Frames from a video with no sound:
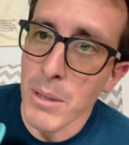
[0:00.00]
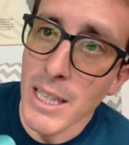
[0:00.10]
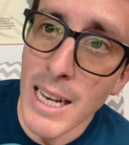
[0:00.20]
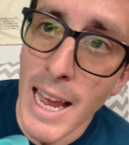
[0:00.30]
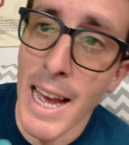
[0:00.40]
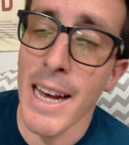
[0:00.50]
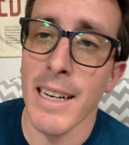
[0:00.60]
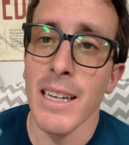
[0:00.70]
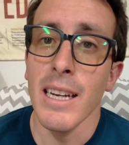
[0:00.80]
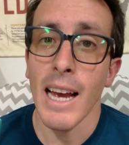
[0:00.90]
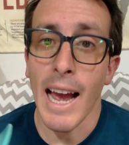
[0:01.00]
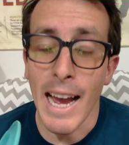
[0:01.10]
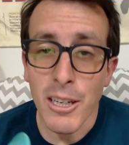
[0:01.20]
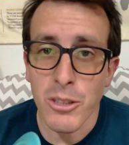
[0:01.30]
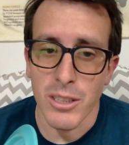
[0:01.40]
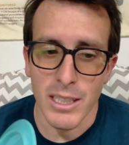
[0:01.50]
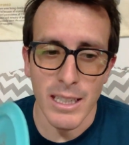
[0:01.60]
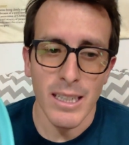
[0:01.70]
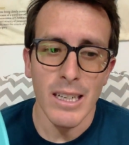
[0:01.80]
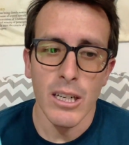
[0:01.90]
but then had actually
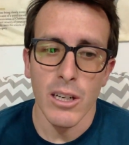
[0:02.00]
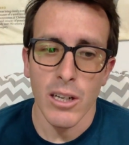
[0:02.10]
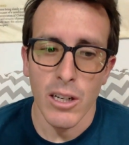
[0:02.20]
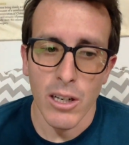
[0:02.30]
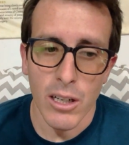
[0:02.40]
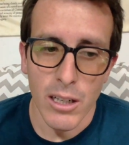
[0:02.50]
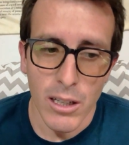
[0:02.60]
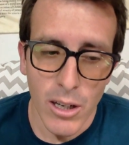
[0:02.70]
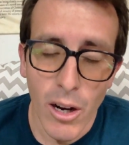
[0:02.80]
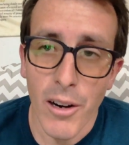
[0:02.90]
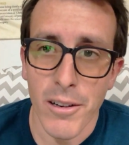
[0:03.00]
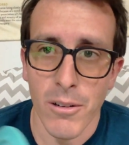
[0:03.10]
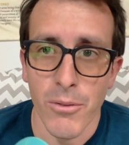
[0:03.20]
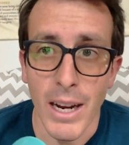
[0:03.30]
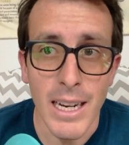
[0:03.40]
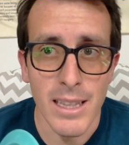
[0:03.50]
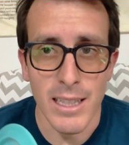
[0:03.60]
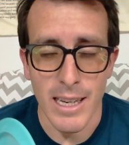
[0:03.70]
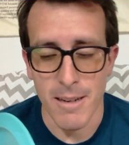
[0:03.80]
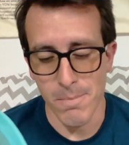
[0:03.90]
a harder fade at
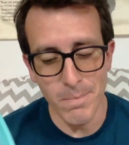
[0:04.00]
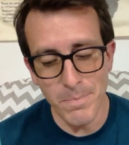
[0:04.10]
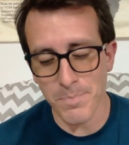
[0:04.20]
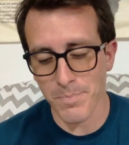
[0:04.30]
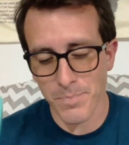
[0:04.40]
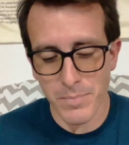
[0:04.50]
the end.